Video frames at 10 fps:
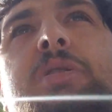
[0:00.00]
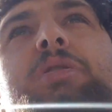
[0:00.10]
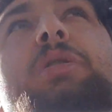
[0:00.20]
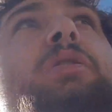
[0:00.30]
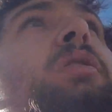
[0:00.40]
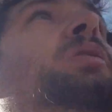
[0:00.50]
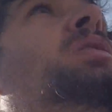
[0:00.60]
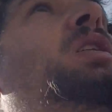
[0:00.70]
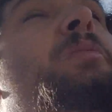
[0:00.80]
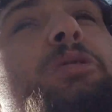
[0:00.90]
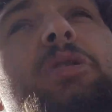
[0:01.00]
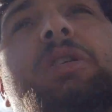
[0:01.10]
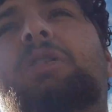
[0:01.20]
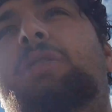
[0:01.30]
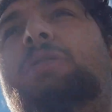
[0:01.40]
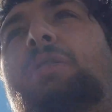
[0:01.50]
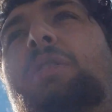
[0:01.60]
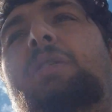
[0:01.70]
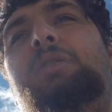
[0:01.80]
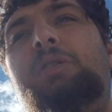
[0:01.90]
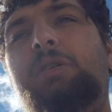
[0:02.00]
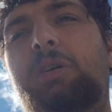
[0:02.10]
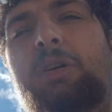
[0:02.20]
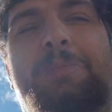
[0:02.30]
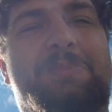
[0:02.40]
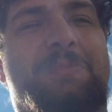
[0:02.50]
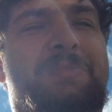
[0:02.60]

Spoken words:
your Game Boy, the